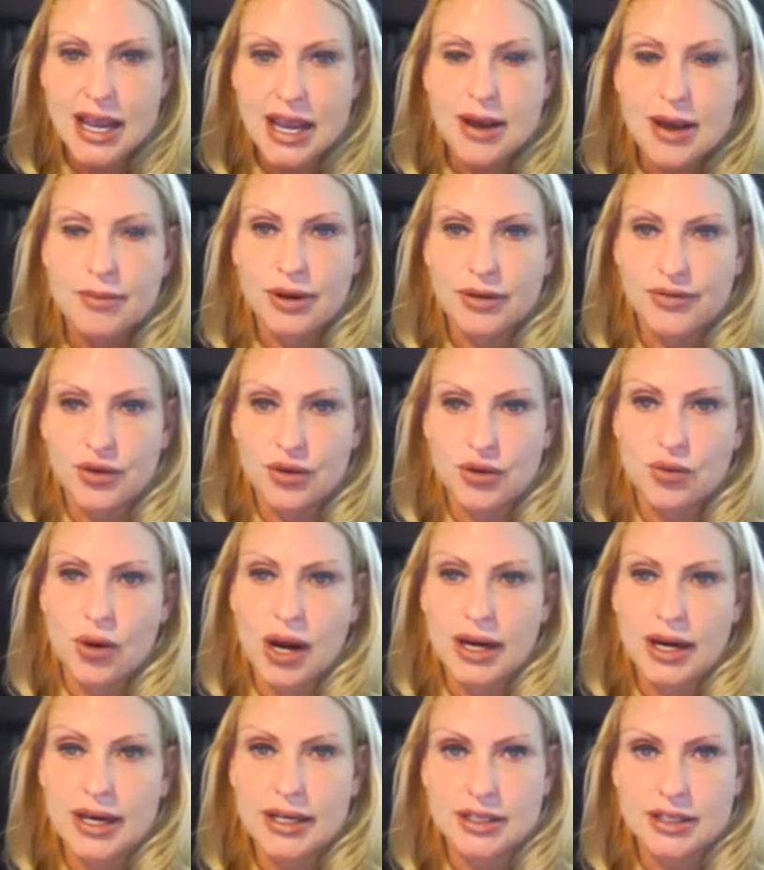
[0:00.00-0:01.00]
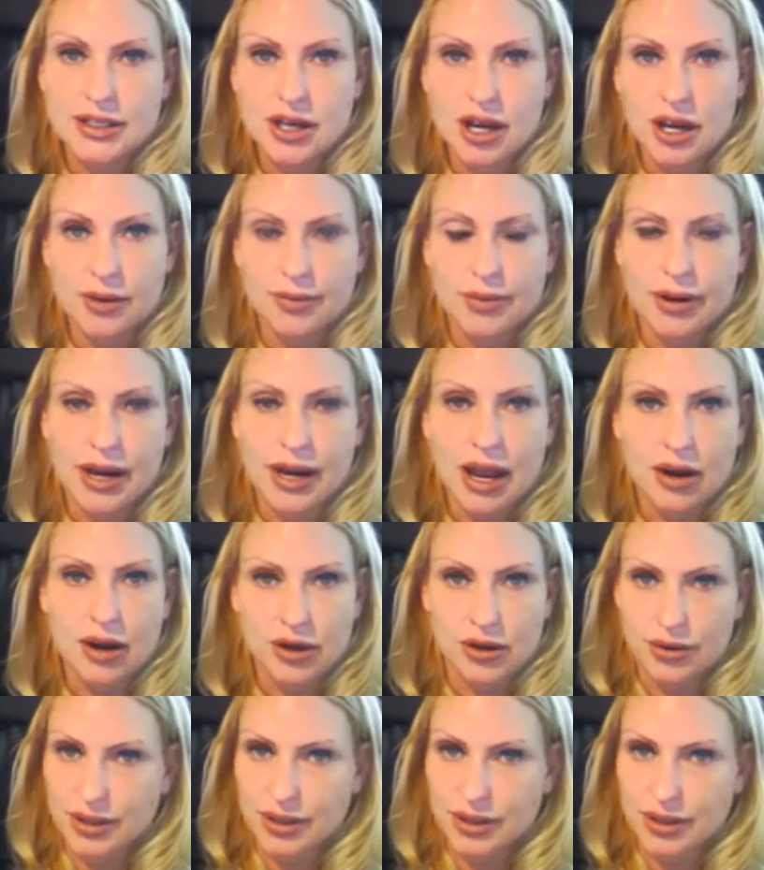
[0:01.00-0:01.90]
but if you wanted to talk about how you're